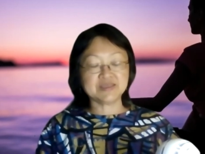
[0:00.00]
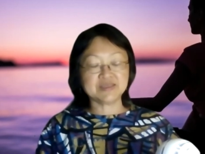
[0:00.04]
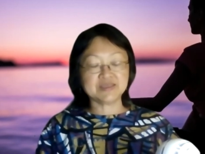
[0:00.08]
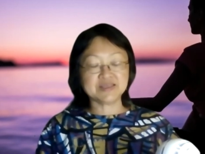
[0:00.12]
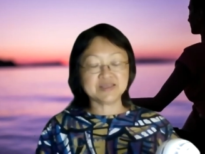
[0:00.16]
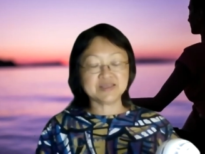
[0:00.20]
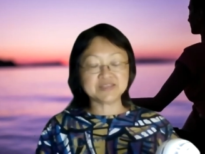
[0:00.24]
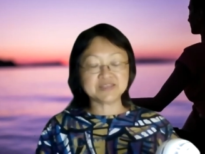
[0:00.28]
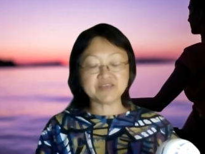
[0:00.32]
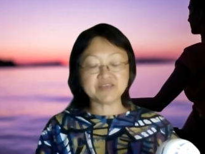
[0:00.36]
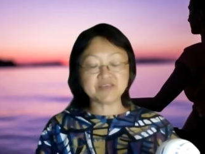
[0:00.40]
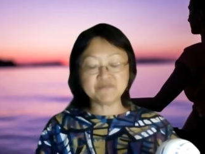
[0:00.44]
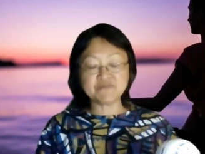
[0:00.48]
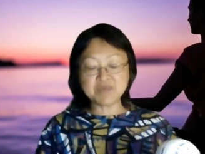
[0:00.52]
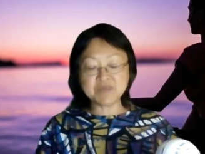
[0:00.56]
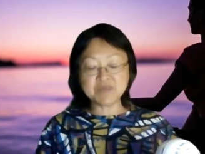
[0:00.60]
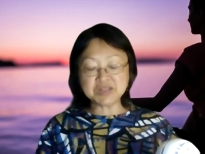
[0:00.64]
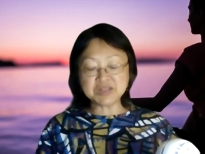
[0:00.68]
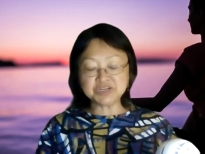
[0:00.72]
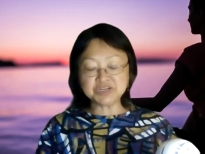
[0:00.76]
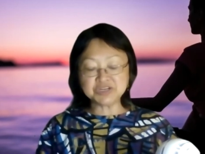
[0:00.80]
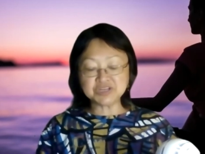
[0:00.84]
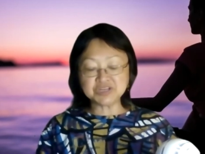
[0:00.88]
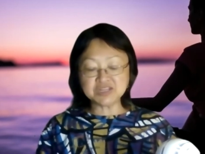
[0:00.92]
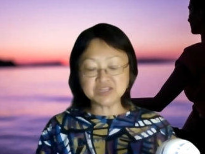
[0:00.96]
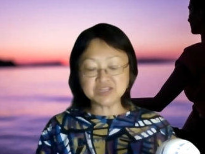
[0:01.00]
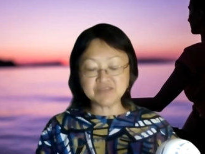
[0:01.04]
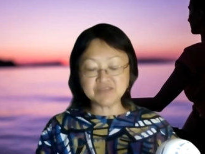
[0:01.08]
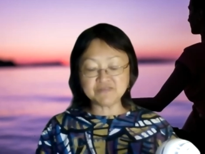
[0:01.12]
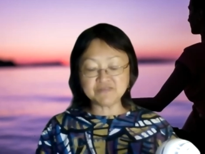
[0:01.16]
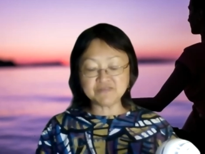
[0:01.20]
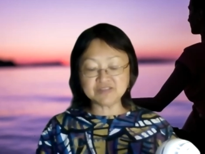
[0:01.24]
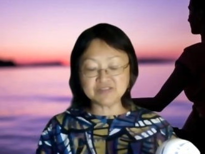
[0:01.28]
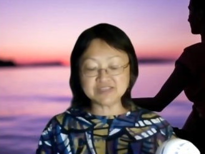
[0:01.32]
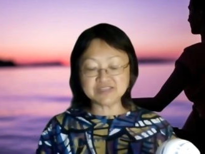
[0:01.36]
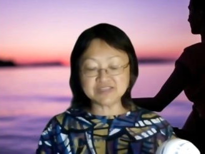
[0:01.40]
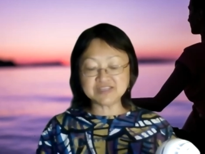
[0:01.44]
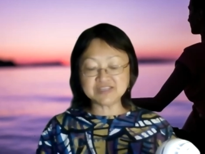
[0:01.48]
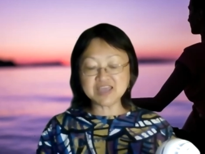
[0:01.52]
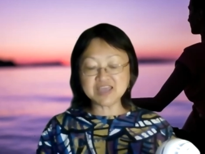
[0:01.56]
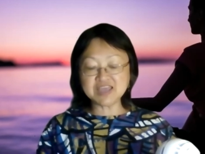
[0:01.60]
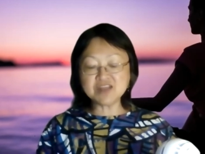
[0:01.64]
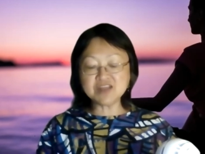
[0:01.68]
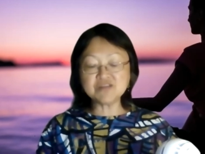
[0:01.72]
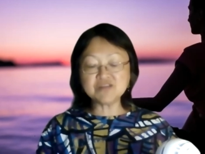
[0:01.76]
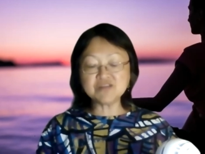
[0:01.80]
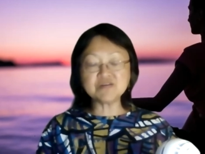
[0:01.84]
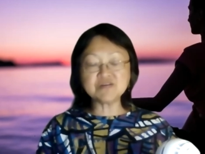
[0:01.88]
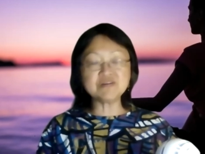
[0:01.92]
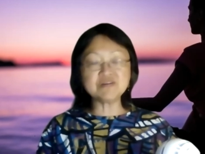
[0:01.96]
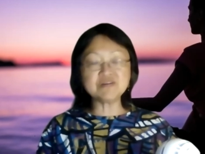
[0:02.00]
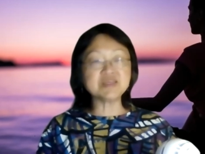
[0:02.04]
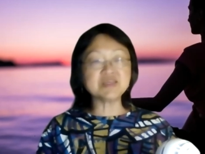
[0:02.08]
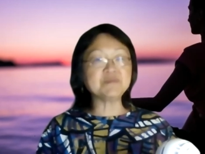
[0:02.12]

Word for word: As I've mentioned, if it's tender,